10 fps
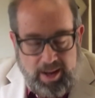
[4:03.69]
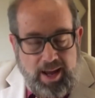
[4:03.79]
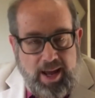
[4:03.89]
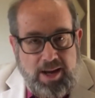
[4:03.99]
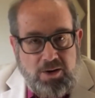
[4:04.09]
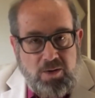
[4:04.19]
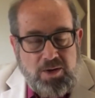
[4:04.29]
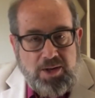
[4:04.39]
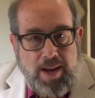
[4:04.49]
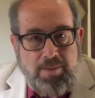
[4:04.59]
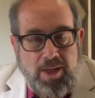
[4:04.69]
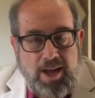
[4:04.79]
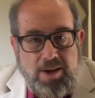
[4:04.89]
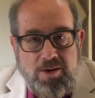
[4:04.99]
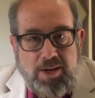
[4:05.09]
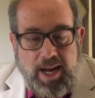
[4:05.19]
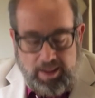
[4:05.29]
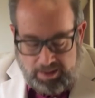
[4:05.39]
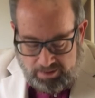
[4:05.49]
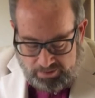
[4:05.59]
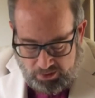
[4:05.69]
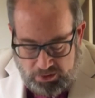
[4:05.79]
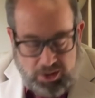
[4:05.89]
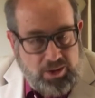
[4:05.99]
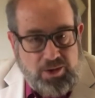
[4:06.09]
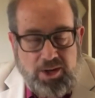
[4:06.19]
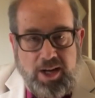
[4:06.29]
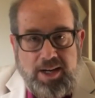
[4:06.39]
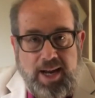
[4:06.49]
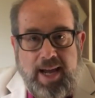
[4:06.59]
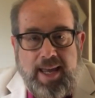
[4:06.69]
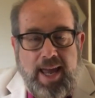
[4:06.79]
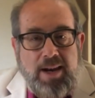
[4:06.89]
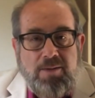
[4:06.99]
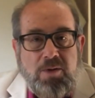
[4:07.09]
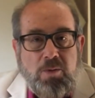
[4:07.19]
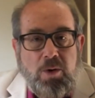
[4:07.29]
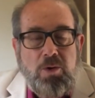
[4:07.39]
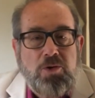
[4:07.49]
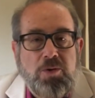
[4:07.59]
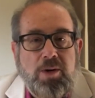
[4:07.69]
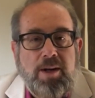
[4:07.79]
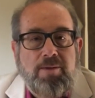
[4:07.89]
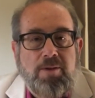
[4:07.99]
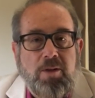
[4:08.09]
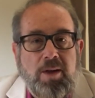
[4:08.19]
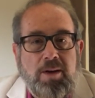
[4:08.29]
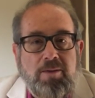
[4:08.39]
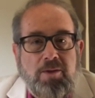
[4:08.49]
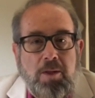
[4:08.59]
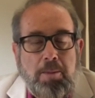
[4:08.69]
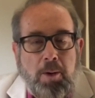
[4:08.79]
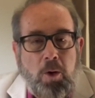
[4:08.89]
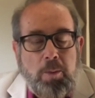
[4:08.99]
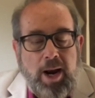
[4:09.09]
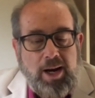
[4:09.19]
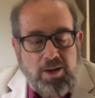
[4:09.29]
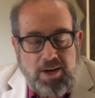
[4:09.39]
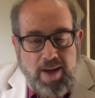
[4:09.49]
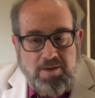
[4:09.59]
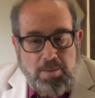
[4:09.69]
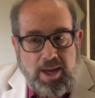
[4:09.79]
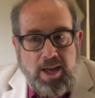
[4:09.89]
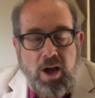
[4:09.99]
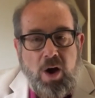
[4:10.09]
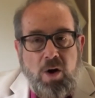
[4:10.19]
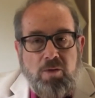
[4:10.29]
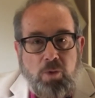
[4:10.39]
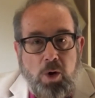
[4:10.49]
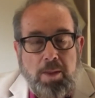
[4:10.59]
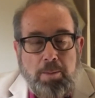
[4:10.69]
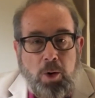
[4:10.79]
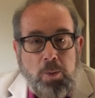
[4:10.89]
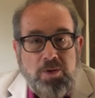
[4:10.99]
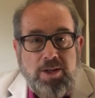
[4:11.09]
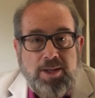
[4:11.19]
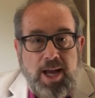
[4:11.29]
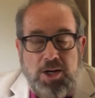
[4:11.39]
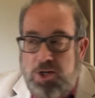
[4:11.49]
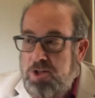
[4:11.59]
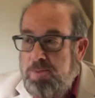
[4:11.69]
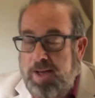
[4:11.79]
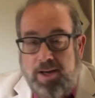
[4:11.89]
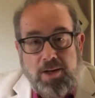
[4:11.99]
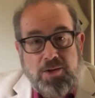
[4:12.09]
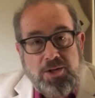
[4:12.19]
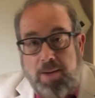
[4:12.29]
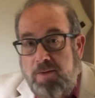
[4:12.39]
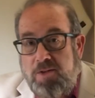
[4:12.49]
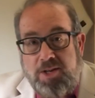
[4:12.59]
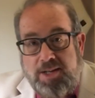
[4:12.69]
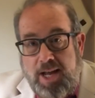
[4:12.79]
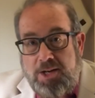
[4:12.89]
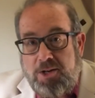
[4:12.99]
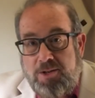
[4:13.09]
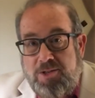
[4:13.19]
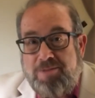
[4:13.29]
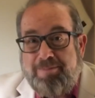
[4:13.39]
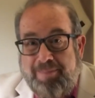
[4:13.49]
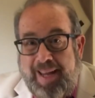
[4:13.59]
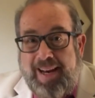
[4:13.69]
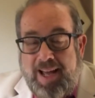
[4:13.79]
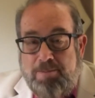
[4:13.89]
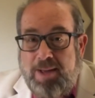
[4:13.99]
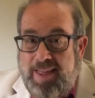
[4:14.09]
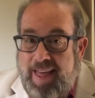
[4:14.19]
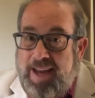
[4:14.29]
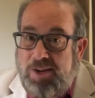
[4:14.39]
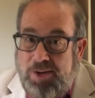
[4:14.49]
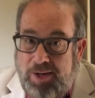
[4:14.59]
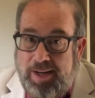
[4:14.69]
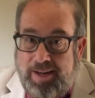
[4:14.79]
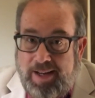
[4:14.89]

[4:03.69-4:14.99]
And do the same thing in your daily devotions. A decade of the Rosary for the Pope. And it doesn't have to be for the Pope's intentions, because some of his intentions may not be that good.